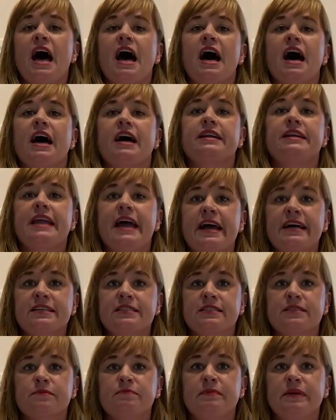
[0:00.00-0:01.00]
Uh,
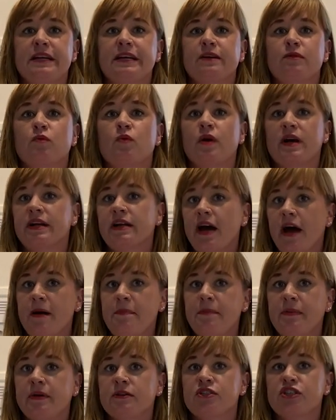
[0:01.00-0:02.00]
next, beat in one
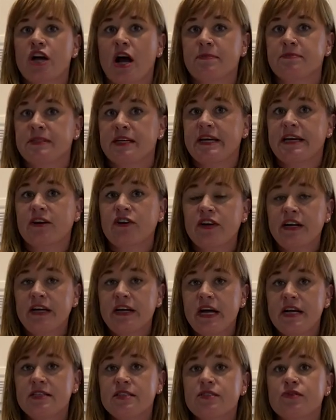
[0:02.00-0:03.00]
cup chopped hickory
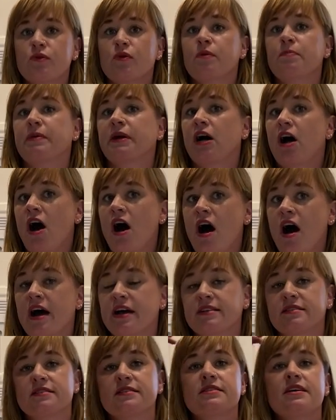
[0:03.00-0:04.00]
nuts or
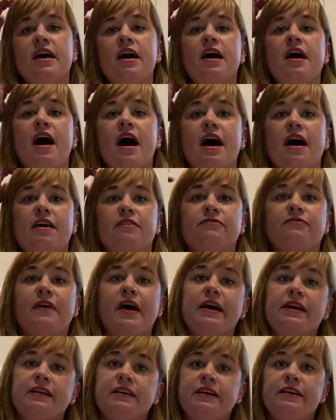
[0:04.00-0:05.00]
pecans. Uh,
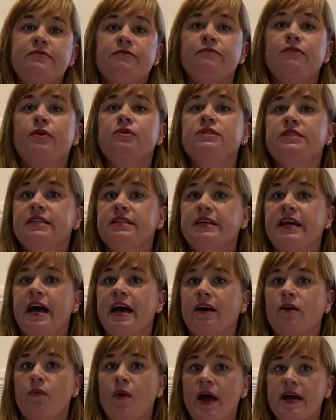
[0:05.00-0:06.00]
finally, fold in the
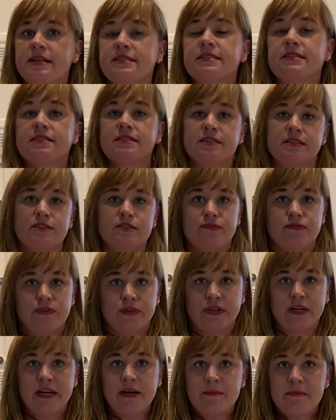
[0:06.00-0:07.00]
egg whites until it's
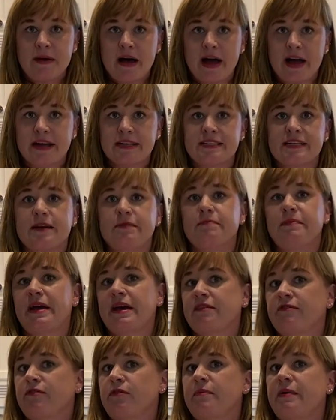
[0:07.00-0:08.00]
fully combined and
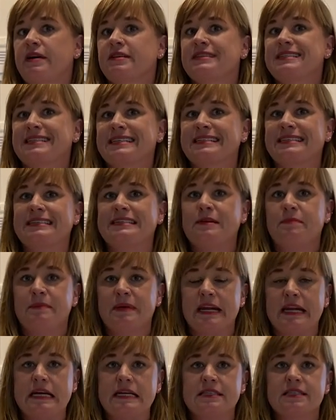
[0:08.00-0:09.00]
bake for about 60
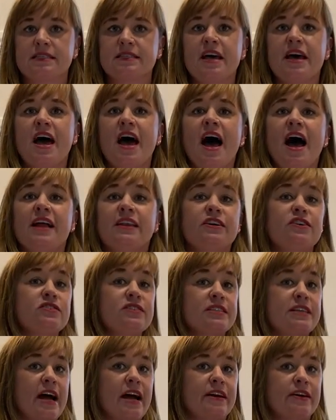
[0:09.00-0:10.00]
minutes. A little
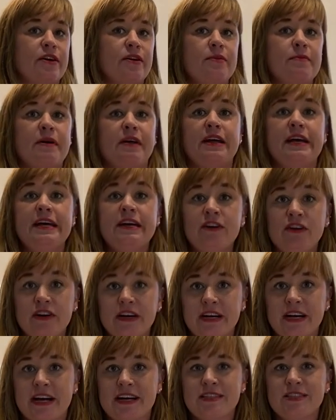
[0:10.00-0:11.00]
side note about
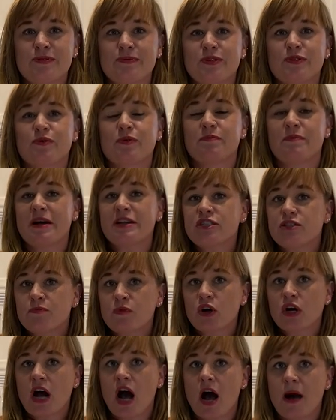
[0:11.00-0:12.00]
hickory nuts, which were much
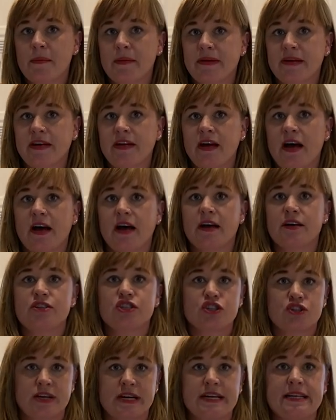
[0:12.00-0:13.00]
more common uh,
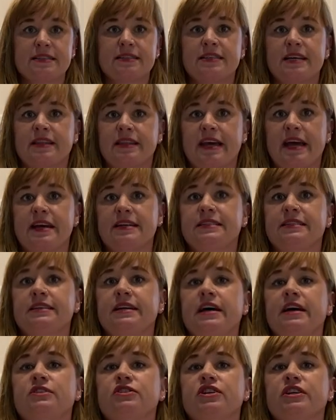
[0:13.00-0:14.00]
trees in the
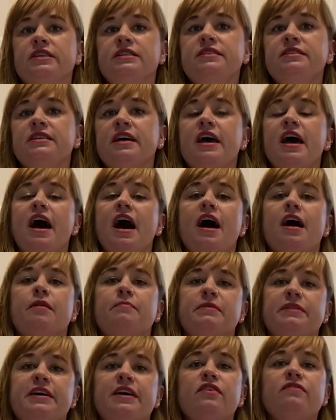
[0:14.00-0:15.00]
1800s, uh,
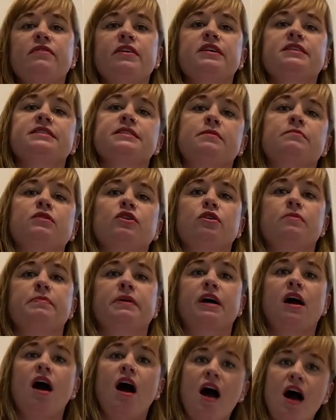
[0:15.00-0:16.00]
but they are very similar to
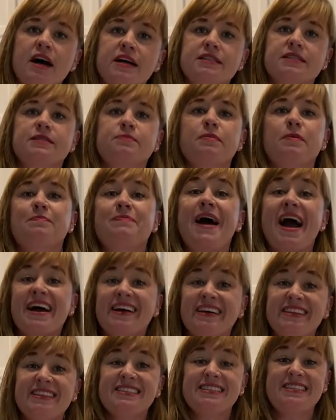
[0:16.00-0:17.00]
pecans. But
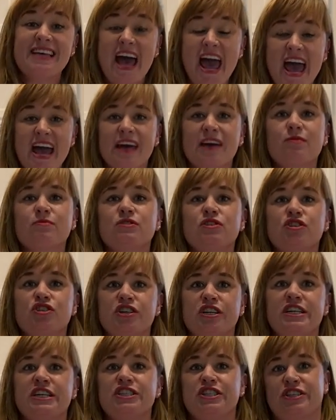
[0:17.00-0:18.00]
back in the day, it was a
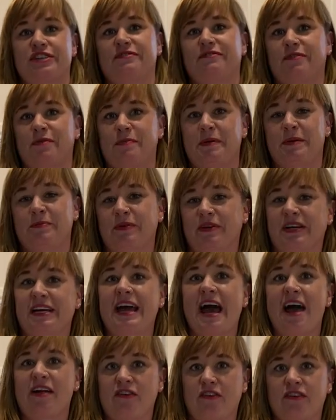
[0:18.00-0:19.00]
tradition for people to
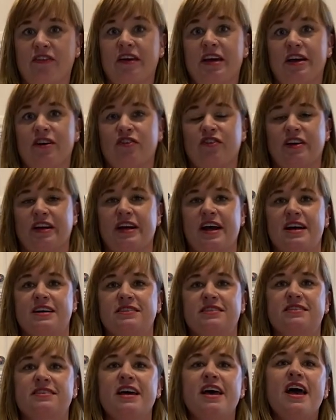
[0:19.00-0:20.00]
gather the hickory
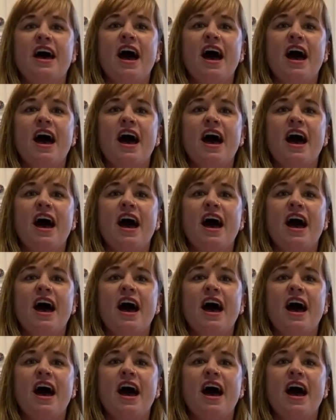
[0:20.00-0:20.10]
nuts.